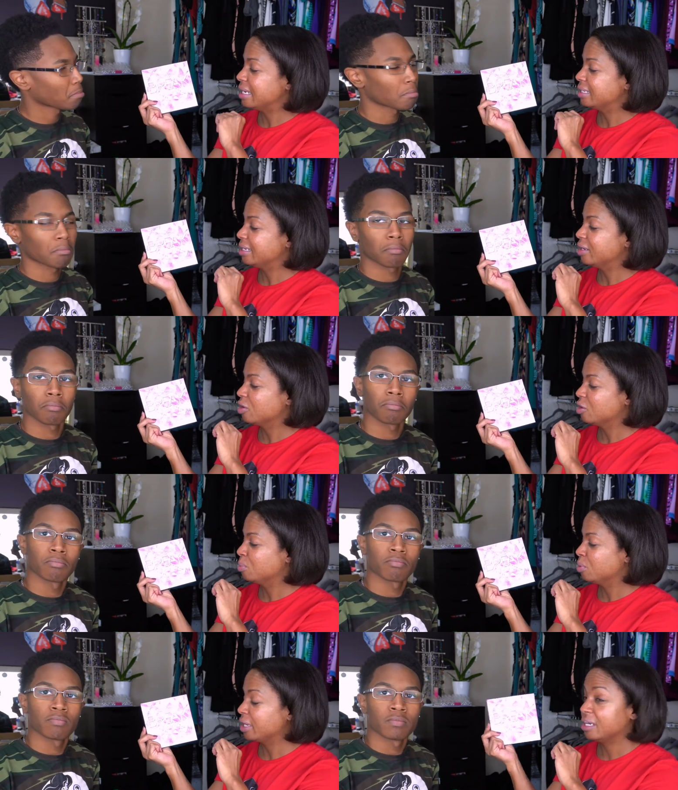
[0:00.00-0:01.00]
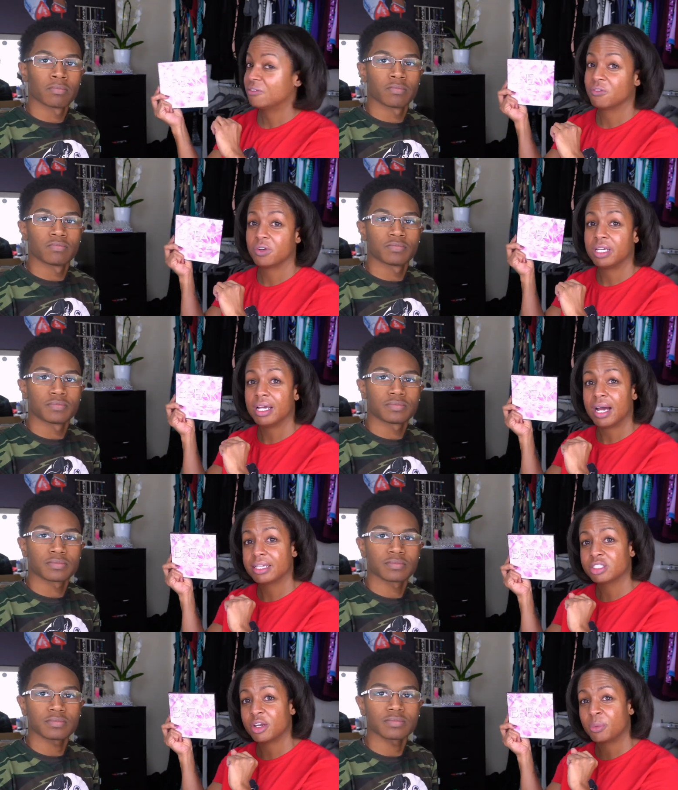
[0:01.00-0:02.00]
Speaker 1: L A Girl Break Free
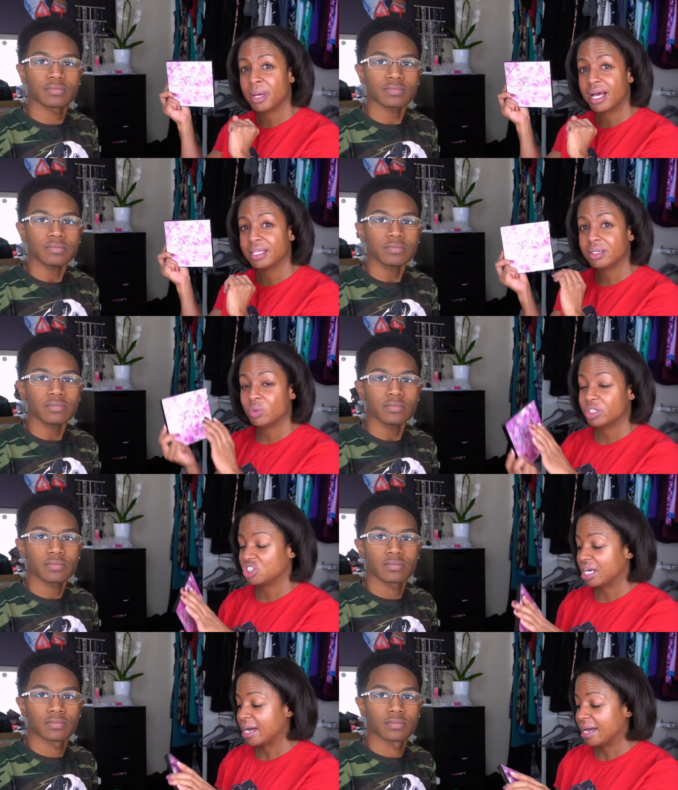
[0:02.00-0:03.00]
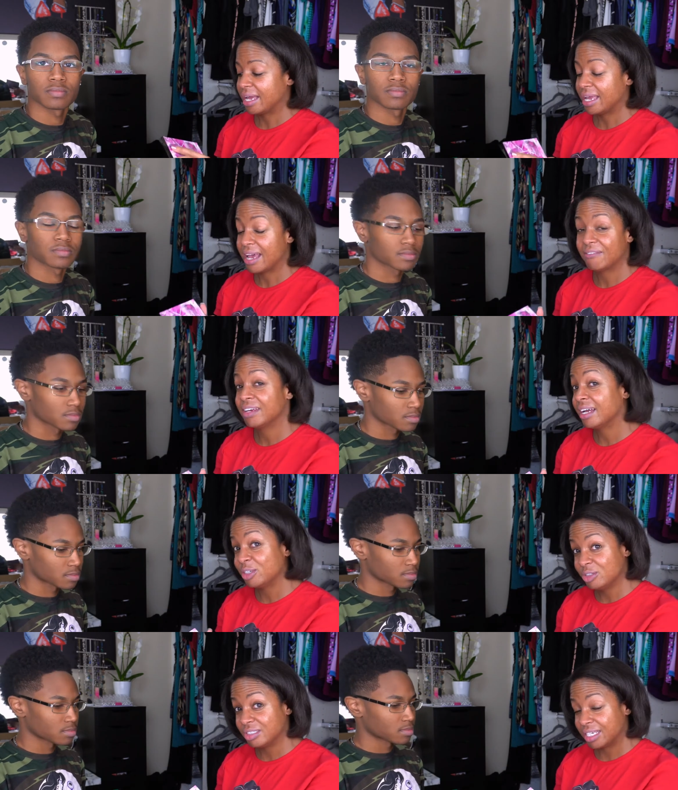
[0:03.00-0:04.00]
Eyeshadow Palette, which I have not
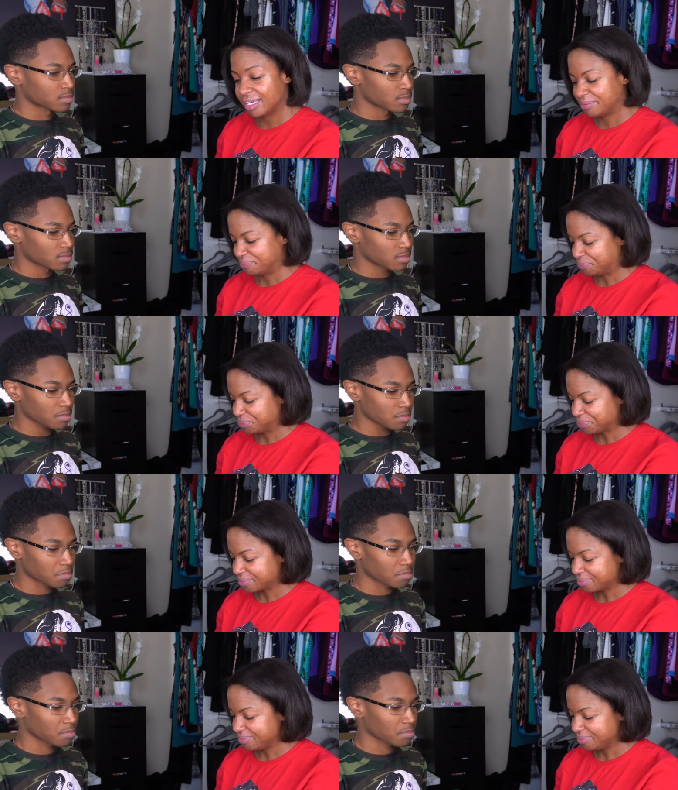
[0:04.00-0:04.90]
used yet. Hmm.